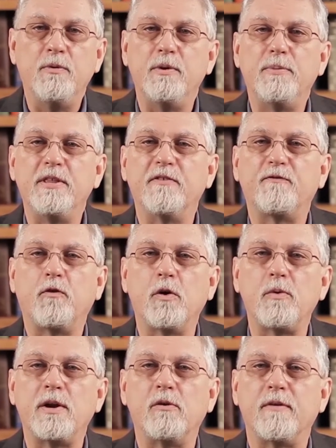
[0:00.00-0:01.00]
He would be the
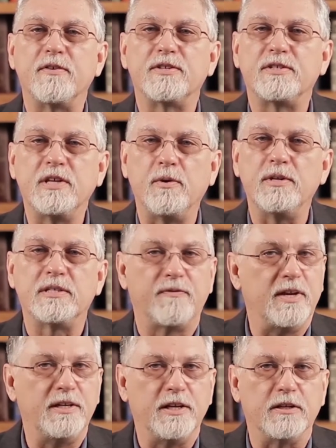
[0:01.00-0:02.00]
forerunner of a
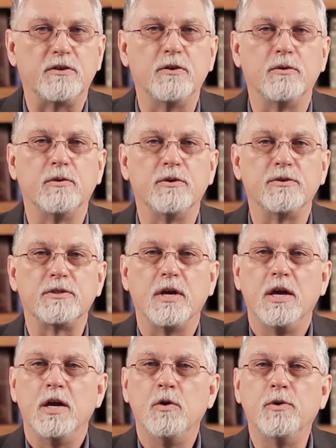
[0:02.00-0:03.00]
series of Indian
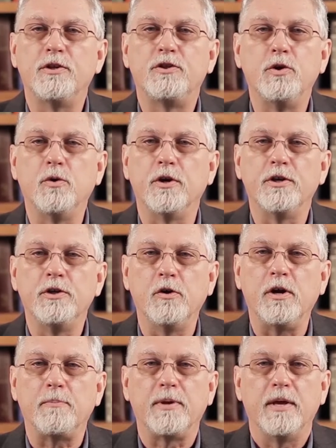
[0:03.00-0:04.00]
gurus who would tour
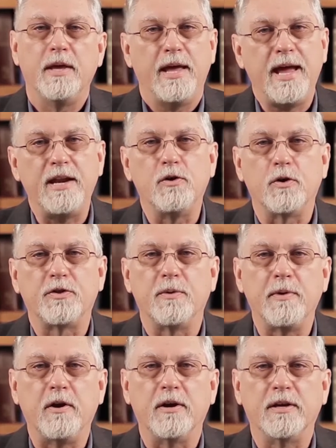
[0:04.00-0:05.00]
Europe and
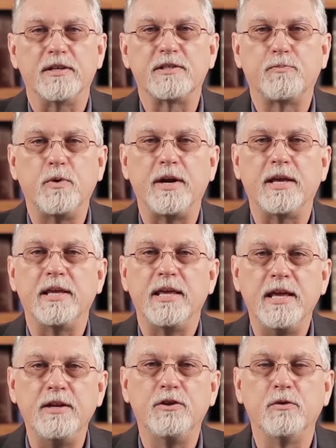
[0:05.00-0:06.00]
North America
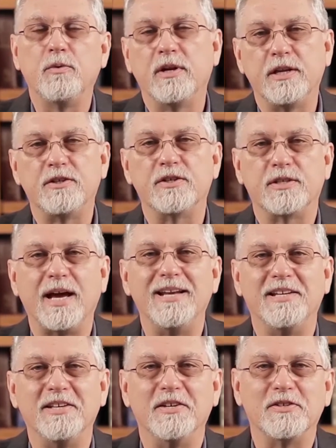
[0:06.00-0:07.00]
spreading Hindu religious
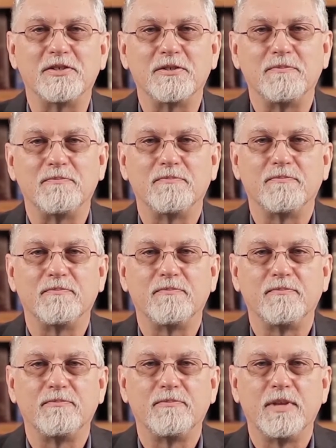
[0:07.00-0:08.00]
ideas.
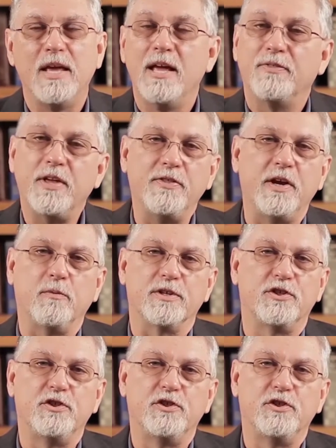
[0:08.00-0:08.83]
Then there